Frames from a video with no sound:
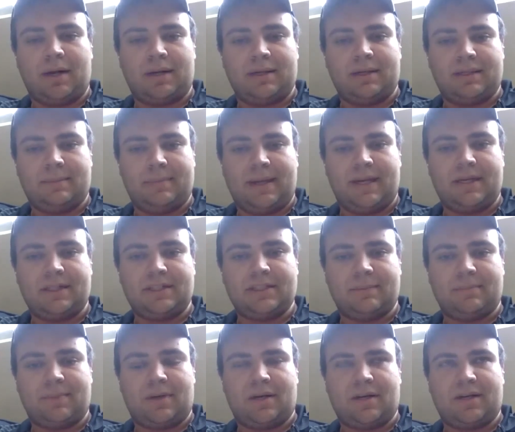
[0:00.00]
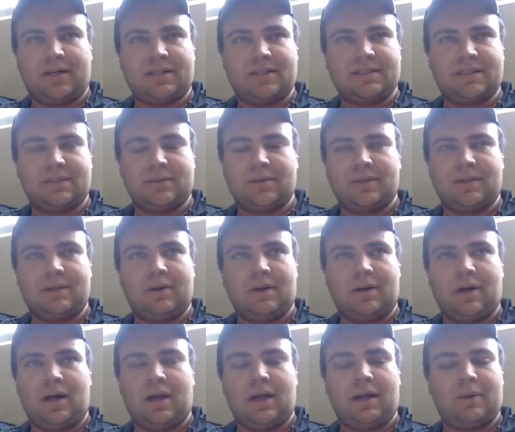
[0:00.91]
demand gen marketers, and
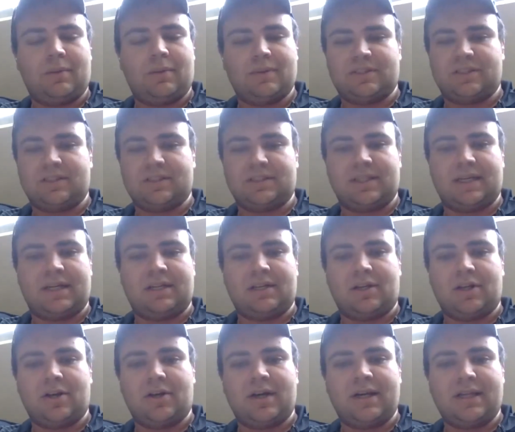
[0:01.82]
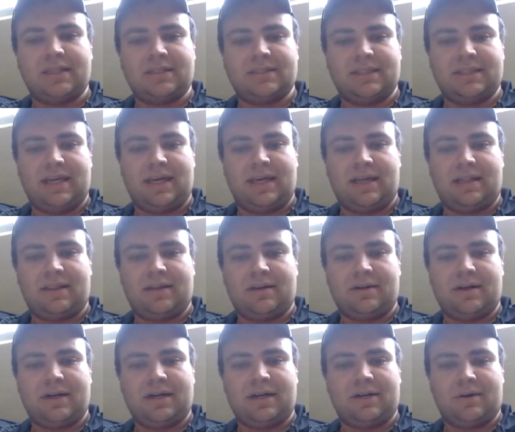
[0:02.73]
all was just like learning
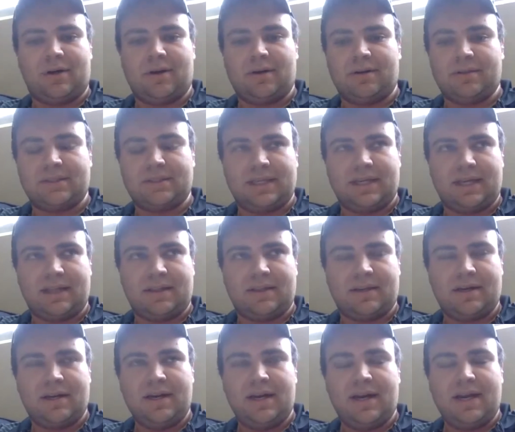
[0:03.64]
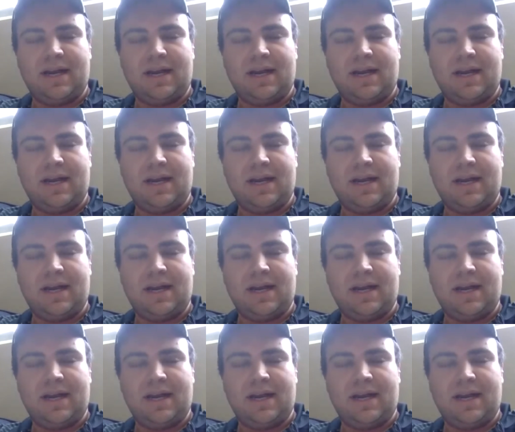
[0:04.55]
together and growing together.